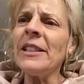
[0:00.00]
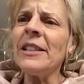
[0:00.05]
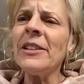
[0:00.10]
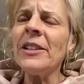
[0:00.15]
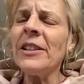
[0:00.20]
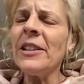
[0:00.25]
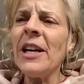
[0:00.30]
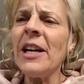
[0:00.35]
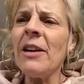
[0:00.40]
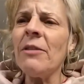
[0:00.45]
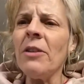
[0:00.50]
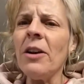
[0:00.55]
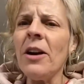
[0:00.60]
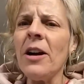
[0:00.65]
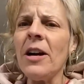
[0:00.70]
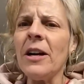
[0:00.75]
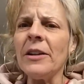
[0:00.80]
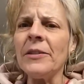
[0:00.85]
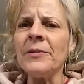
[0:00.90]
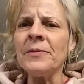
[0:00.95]
They're not
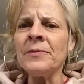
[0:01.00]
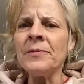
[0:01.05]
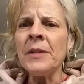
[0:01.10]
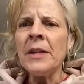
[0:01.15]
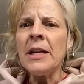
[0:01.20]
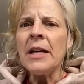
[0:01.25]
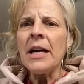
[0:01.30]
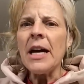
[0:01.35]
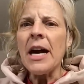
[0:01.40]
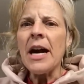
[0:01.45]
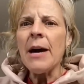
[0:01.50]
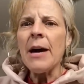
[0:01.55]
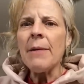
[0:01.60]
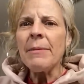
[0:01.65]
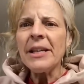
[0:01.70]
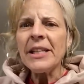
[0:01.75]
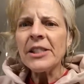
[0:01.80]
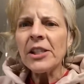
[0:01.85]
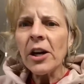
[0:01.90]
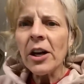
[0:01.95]
wrong.
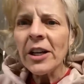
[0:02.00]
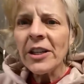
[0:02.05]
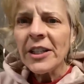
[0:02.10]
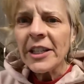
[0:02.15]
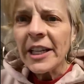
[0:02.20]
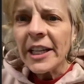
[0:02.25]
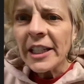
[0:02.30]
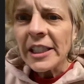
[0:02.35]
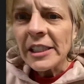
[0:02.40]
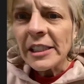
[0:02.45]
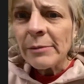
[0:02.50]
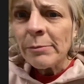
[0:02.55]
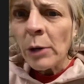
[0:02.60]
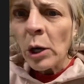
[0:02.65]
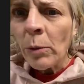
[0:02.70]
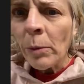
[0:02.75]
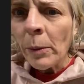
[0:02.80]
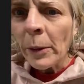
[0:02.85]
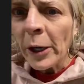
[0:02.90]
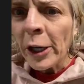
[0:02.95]
It's hard to get
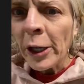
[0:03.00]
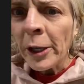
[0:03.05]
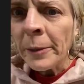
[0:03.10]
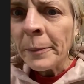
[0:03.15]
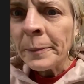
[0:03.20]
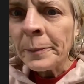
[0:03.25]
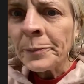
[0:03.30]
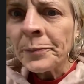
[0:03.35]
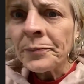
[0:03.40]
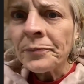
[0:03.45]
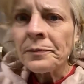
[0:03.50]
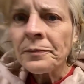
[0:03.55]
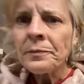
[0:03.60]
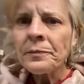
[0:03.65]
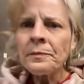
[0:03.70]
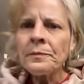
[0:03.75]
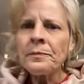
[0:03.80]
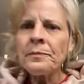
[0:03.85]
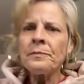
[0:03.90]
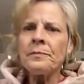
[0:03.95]
smober.
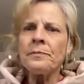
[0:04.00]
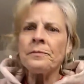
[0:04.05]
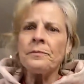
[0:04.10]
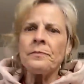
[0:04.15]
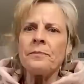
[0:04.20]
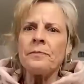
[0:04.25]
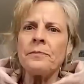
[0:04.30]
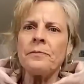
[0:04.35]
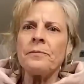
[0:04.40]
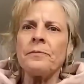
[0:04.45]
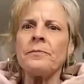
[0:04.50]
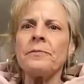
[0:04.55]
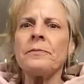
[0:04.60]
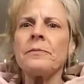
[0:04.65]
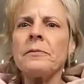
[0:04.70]
Yeah,